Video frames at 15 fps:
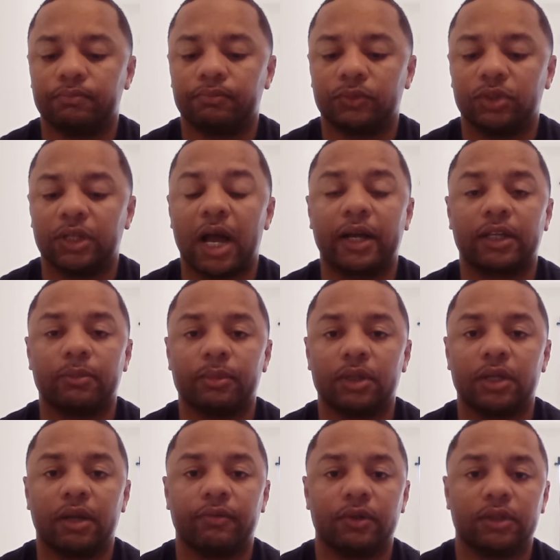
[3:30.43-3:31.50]
document
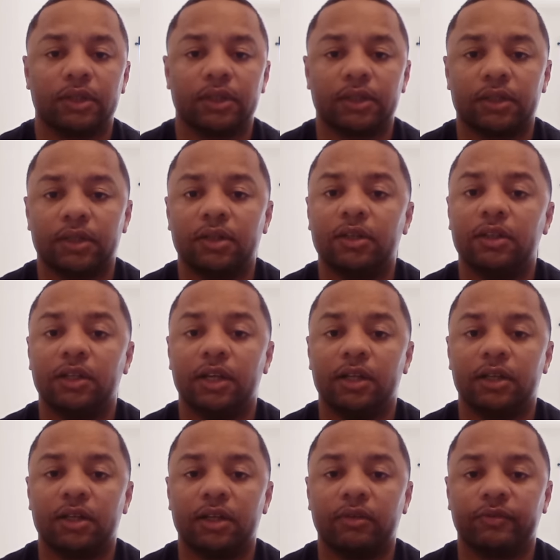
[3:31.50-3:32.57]
everything in
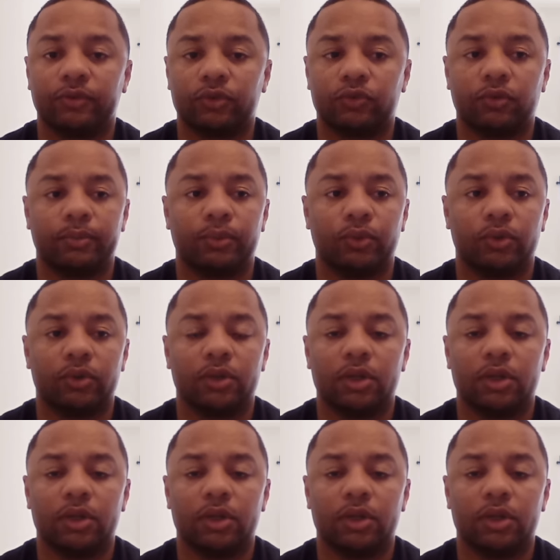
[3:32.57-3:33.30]
an inference report.